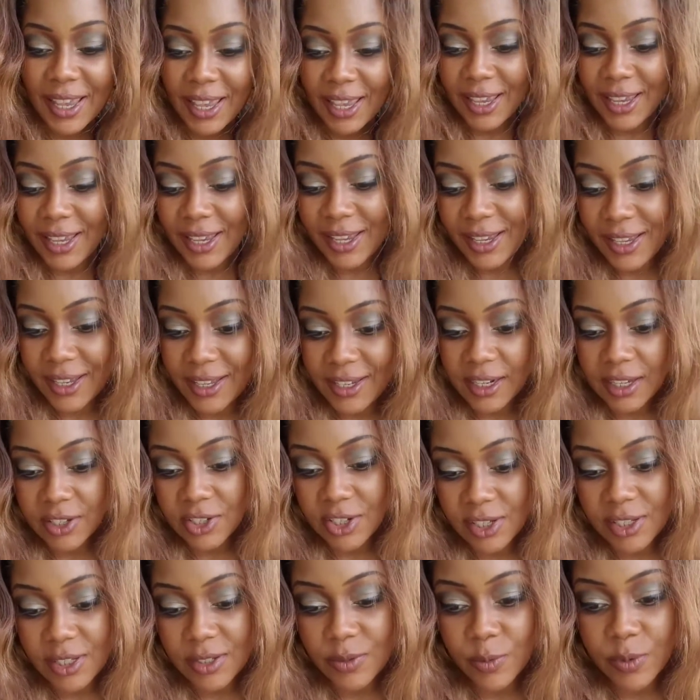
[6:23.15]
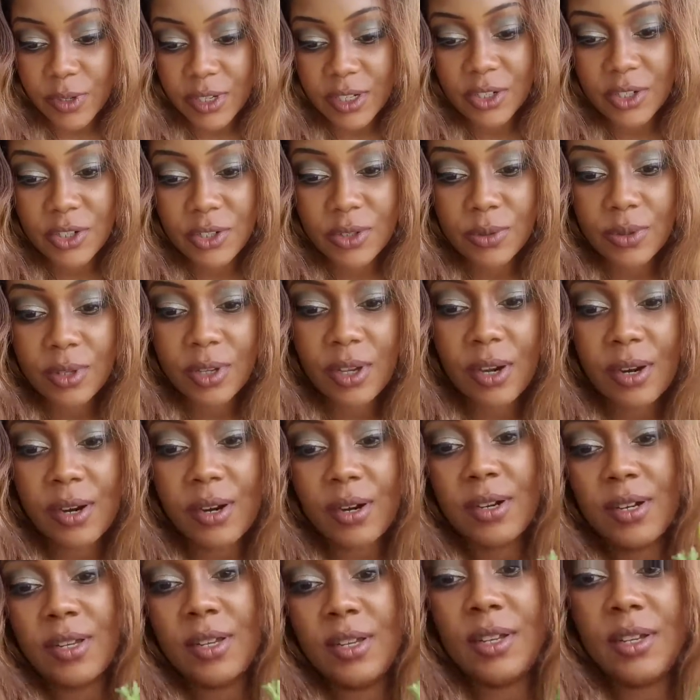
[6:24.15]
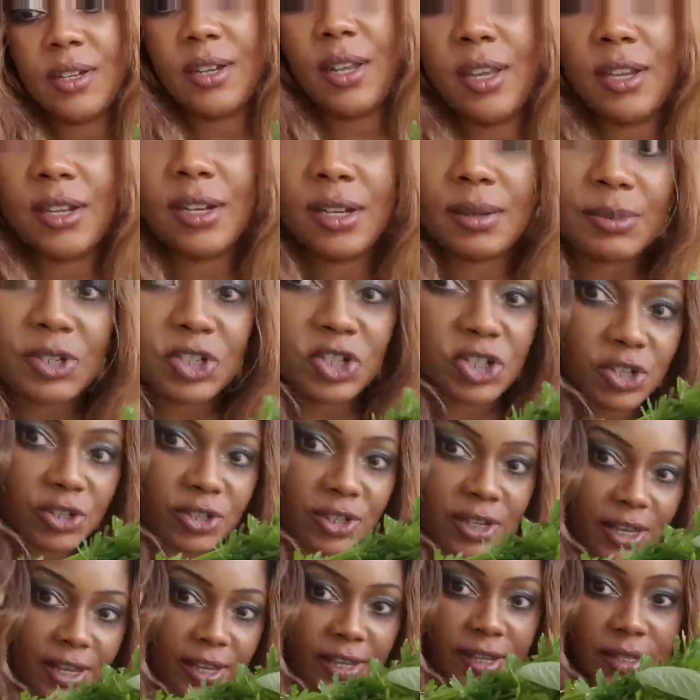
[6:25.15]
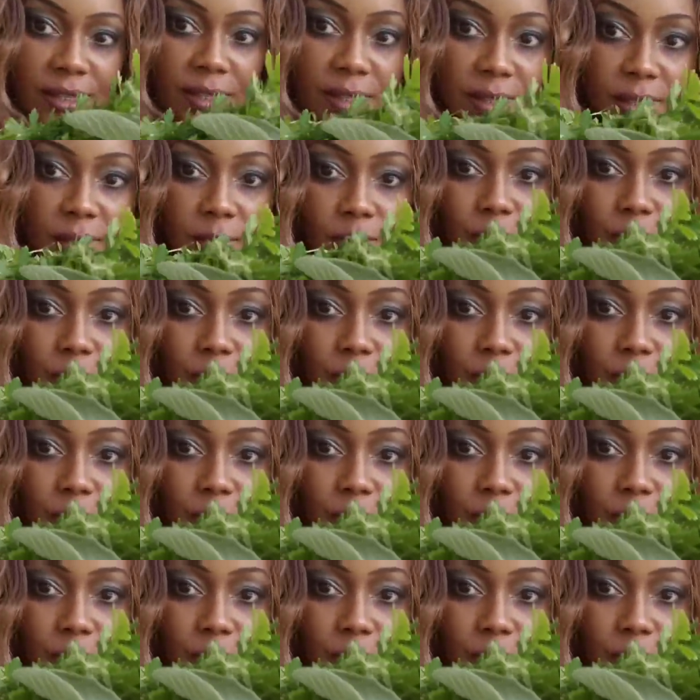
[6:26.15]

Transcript: and I just went to the garden and let me show you guys this